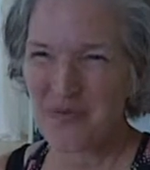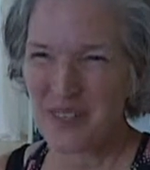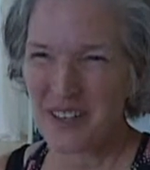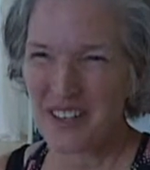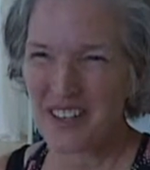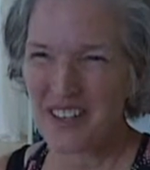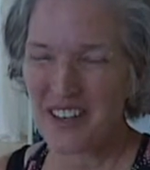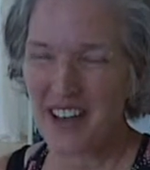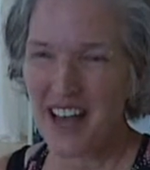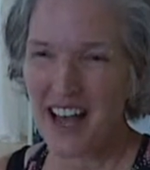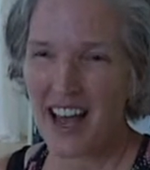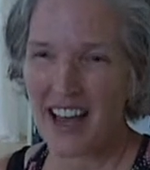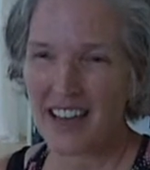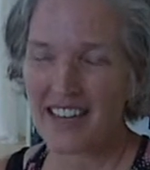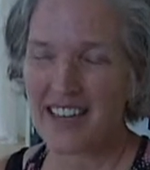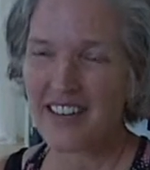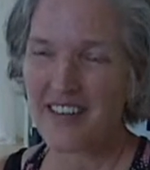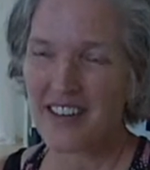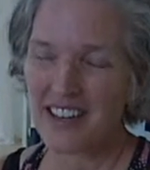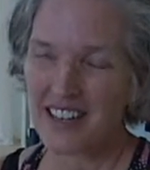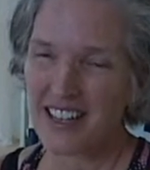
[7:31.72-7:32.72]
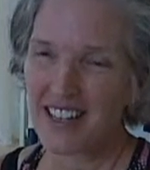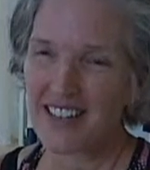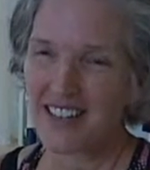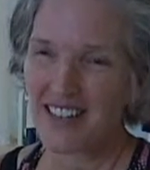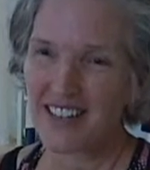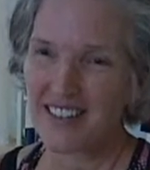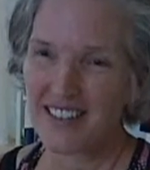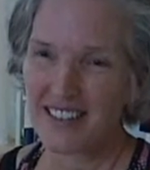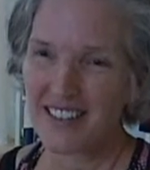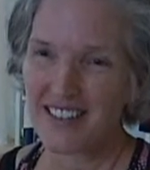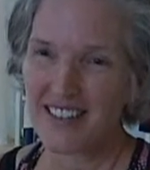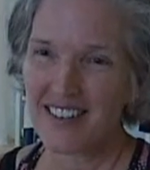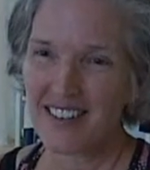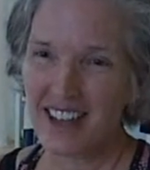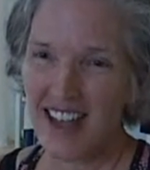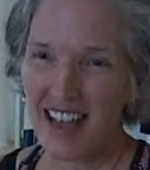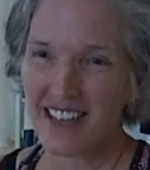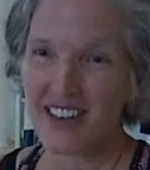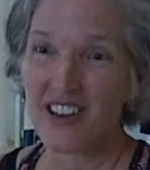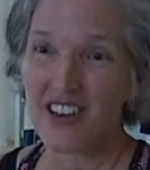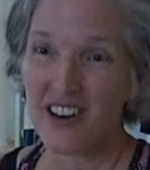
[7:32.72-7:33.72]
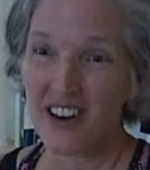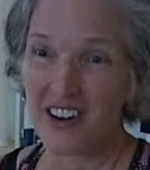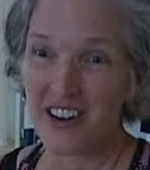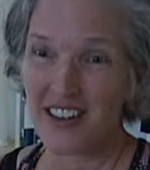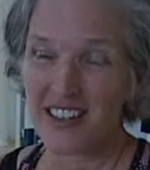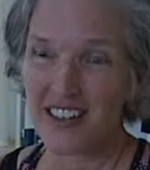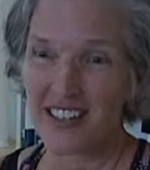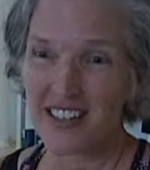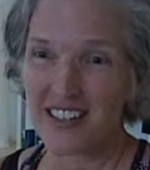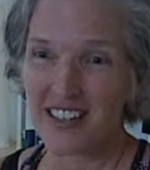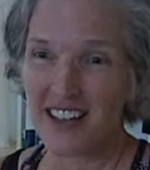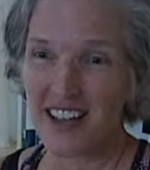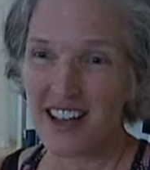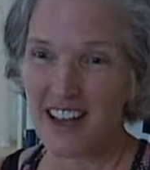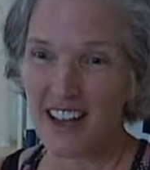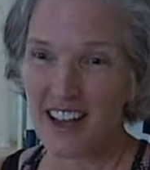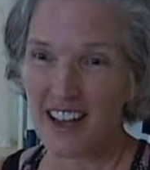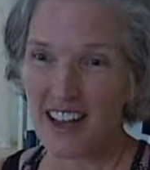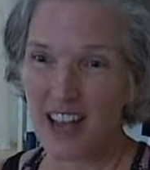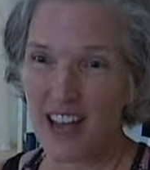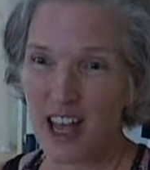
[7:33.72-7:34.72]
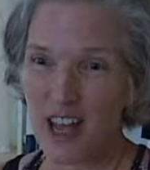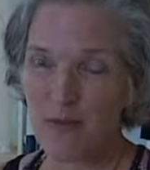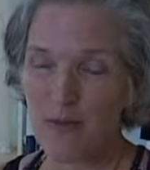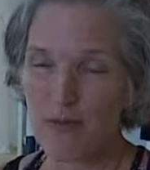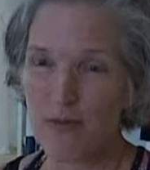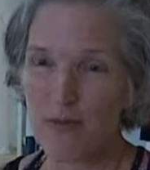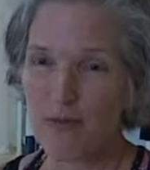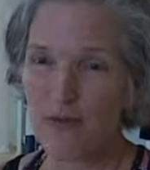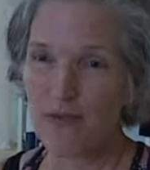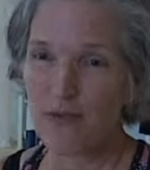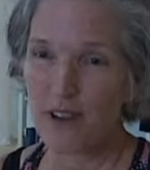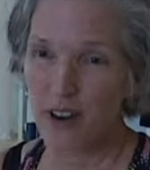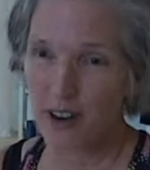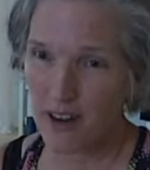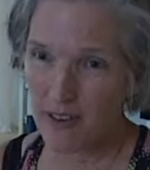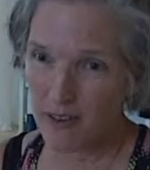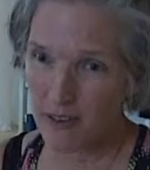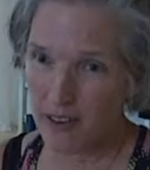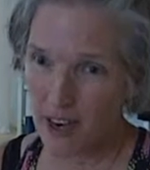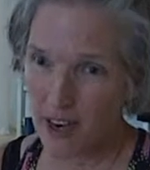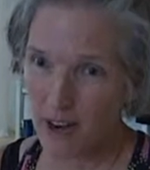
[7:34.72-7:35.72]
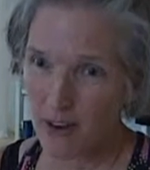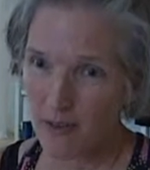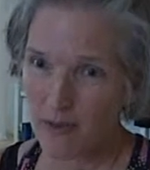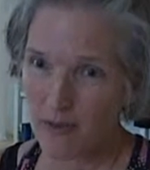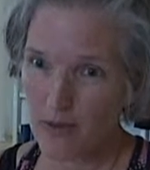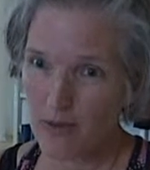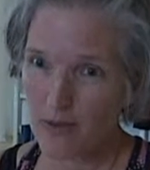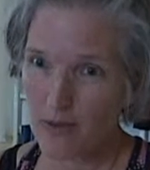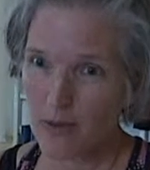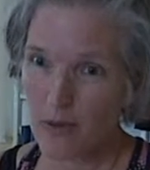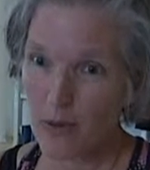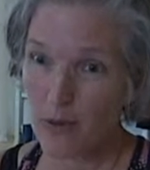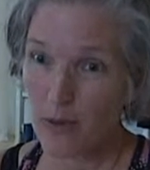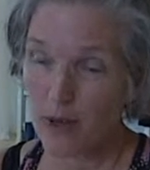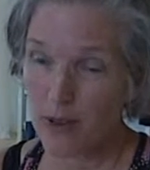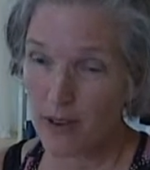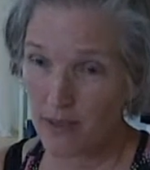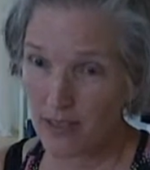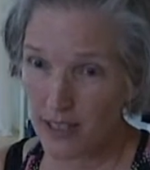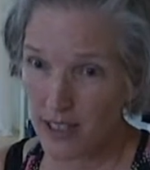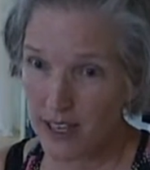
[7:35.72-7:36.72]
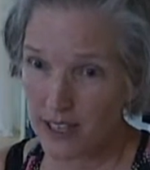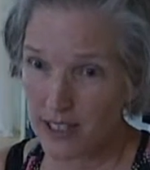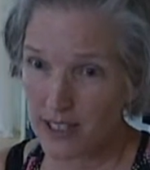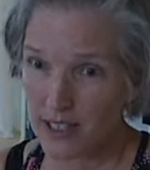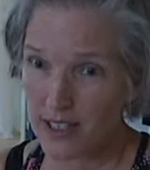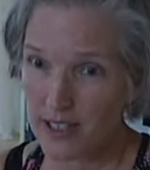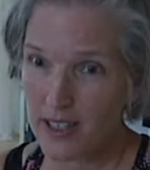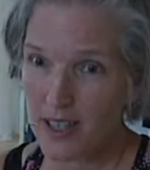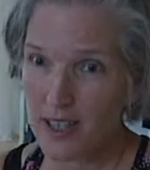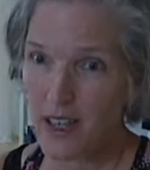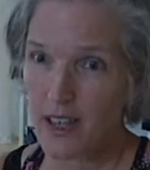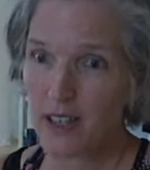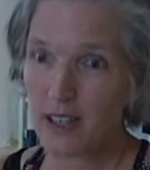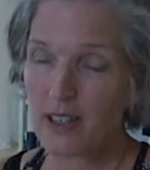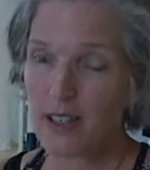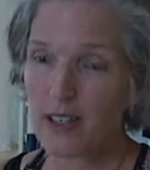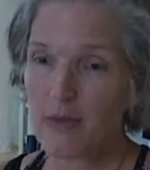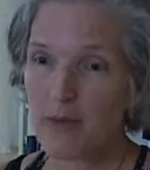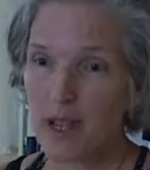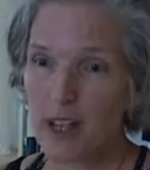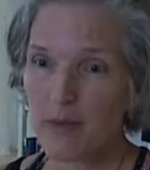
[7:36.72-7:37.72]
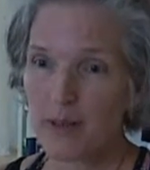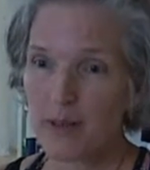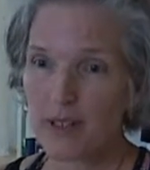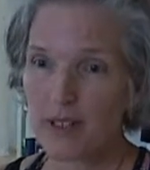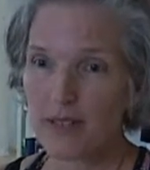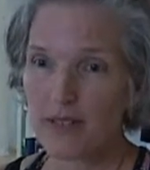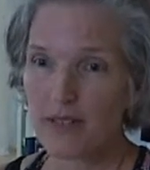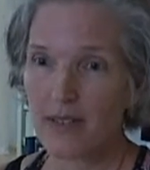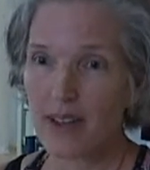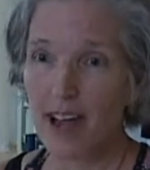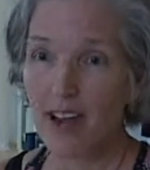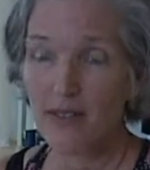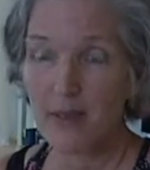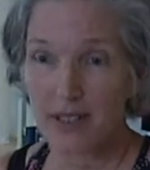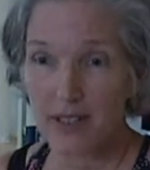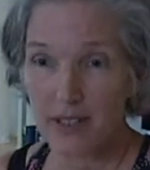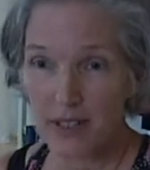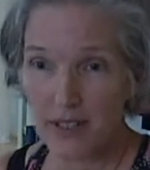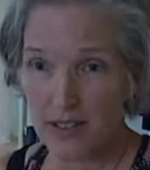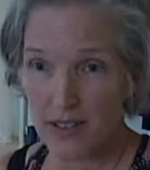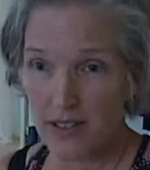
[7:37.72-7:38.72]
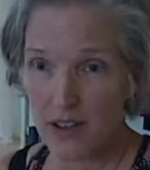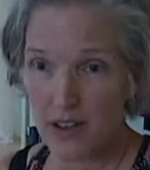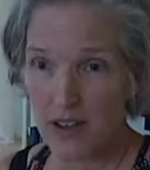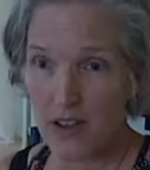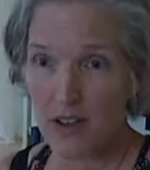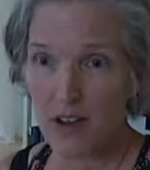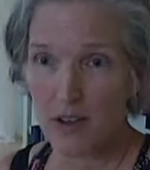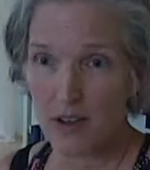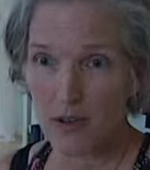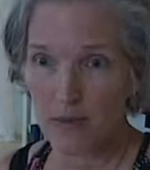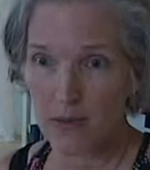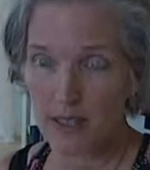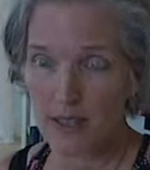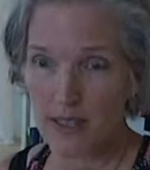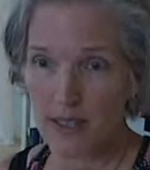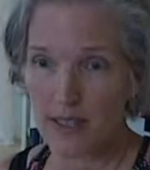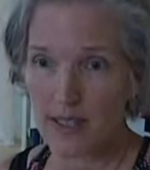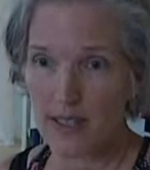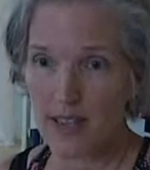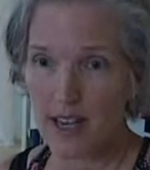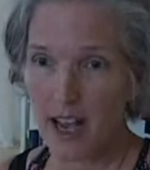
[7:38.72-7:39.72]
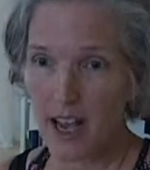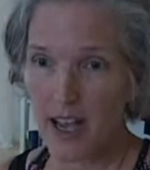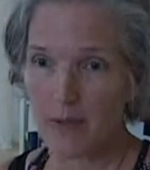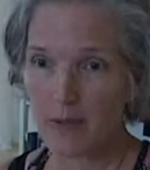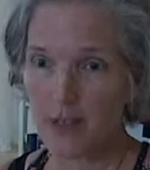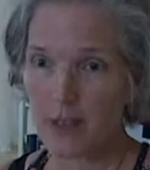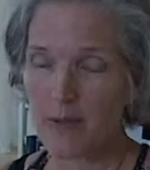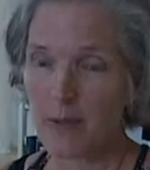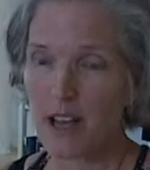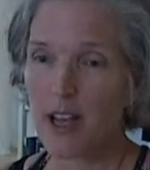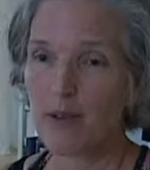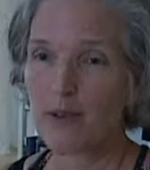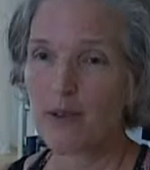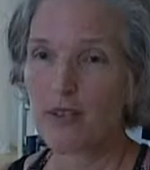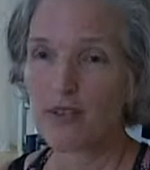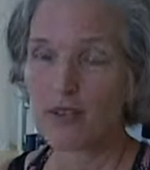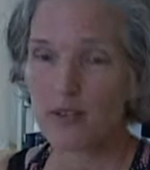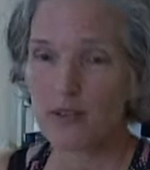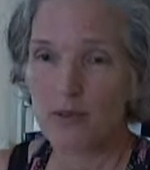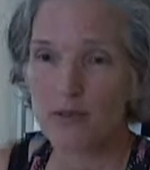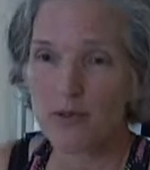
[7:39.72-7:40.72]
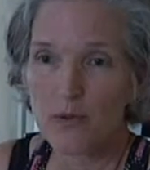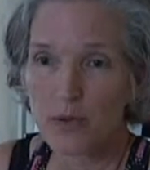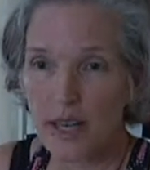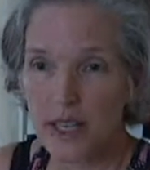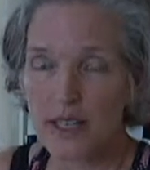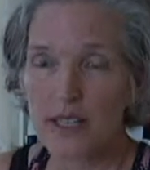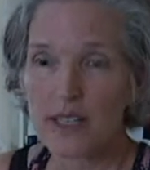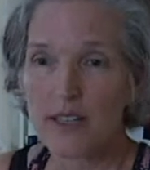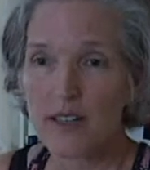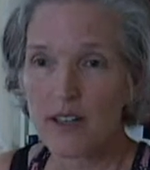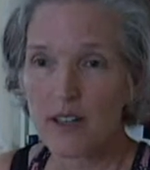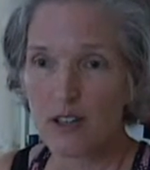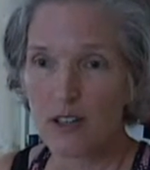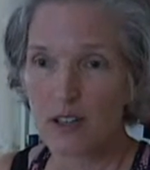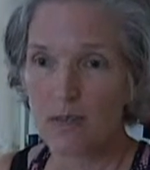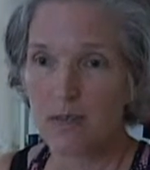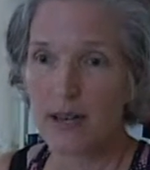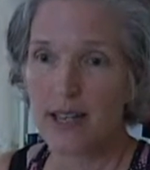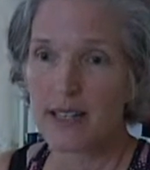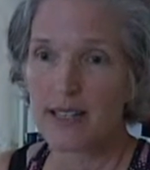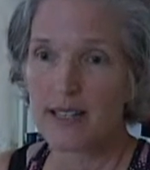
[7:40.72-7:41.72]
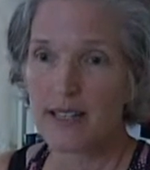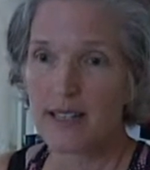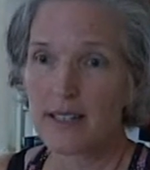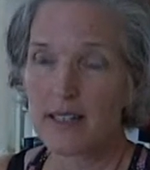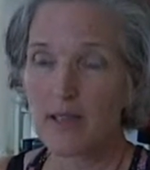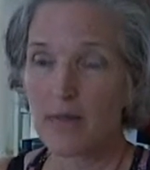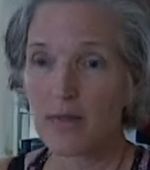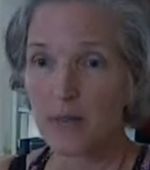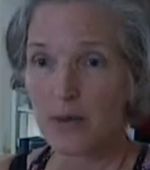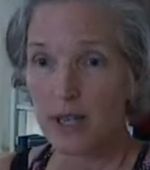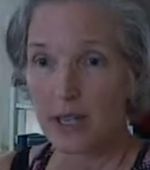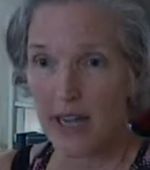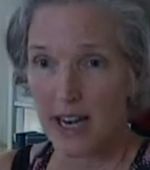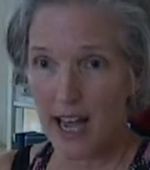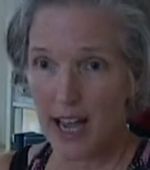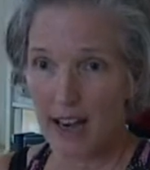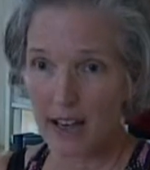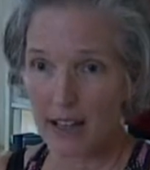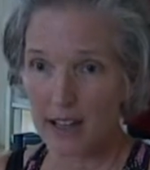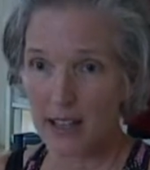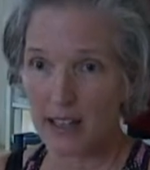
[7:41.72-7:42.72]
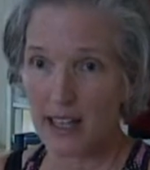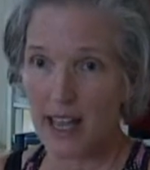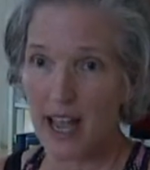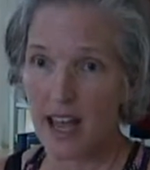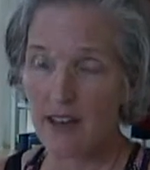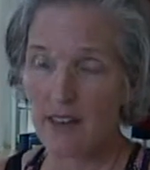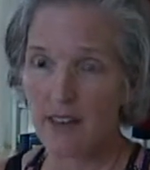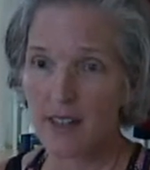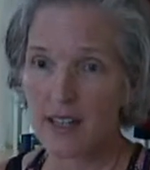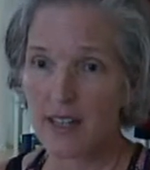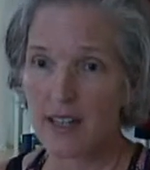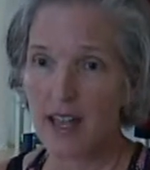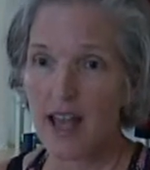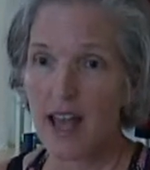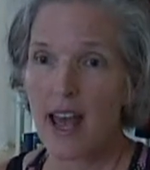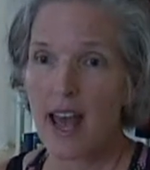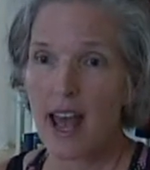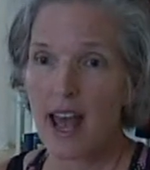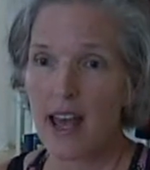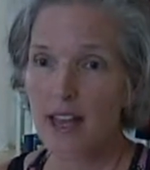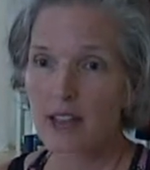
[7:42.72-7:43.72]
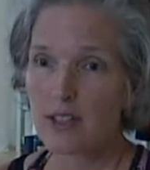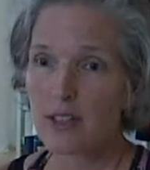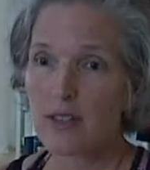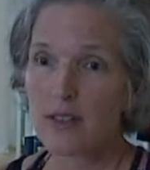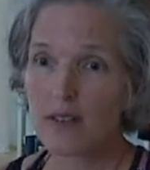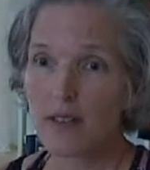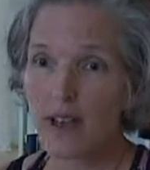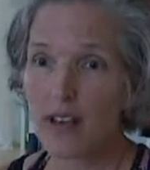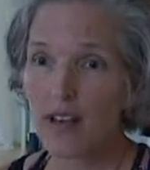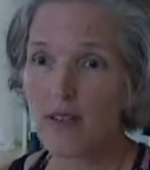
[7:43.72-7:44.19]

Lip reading: So I definitely, as an artist, am very, very privileged to be able to have my studio at home during this time, to be able to reach into those places and put it out on the canvas as